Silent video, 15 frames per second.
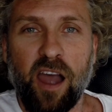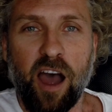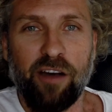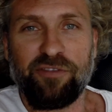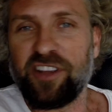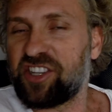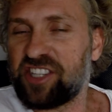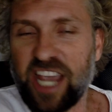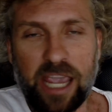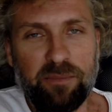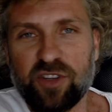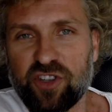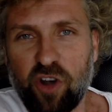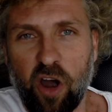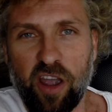of the
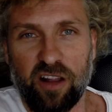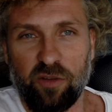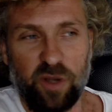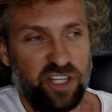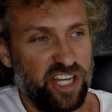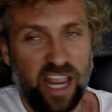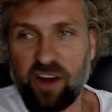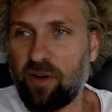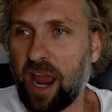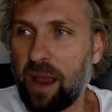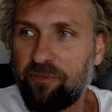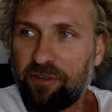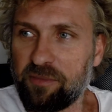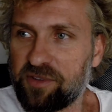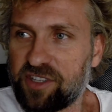same soil, which I
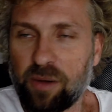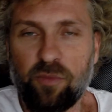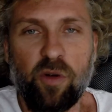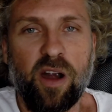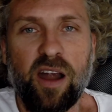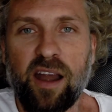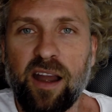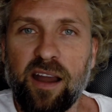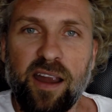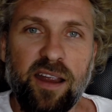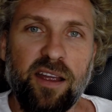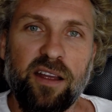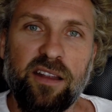grab from somewhere,